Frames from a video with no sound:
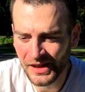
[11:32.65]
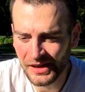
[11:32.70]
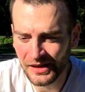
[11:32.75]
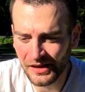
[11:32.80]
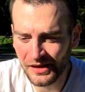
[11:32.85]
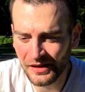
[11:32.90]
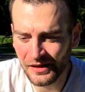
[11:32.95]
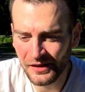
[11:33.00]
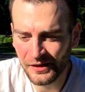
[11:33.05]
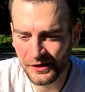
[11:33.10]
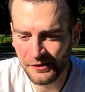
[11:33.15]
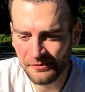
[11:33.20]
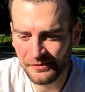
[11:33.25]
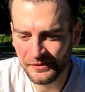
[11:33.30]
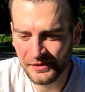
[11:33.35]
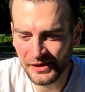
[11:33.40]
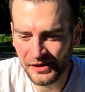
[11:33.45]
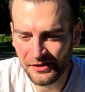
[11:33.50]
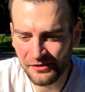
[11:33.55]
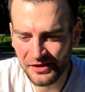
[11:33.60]
It
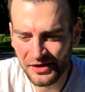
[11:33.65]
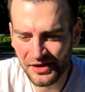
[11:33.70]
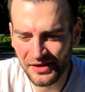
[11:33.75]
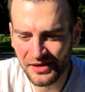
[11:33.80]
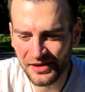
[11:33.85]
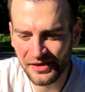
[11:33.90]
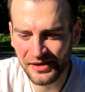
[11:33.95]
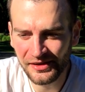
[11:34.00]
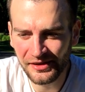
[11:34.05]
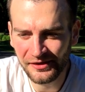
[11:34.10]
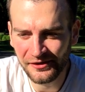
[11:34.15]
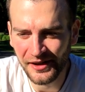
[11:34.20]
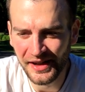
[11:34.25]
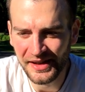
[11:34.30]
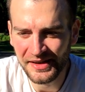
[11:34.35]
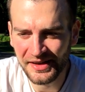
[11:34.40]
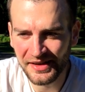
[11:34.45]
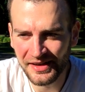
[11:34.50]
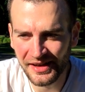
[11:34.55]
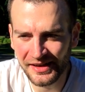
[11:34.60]
was just
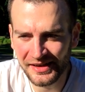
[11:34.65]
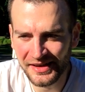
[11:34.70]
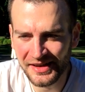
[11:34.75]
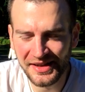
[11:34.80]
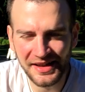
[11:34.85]
great to start to